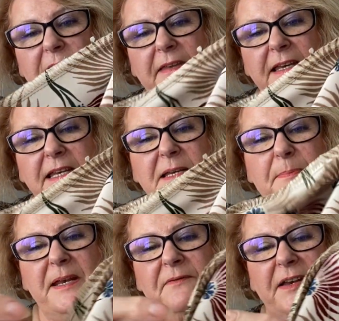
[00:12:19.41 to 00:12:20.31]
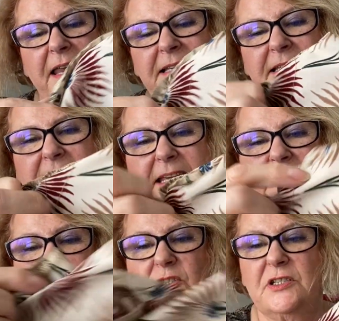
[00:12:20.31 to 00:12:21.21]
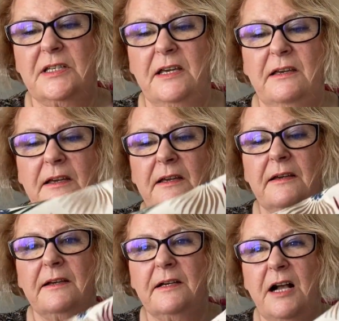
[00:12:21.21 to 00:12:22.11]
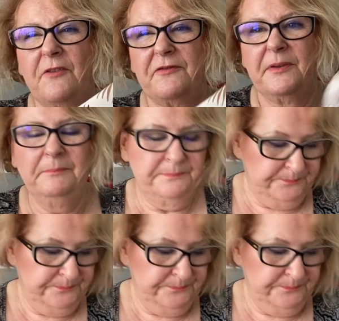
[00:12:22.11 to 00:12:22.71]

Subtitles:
They need a bit of elastic in just to cuff them.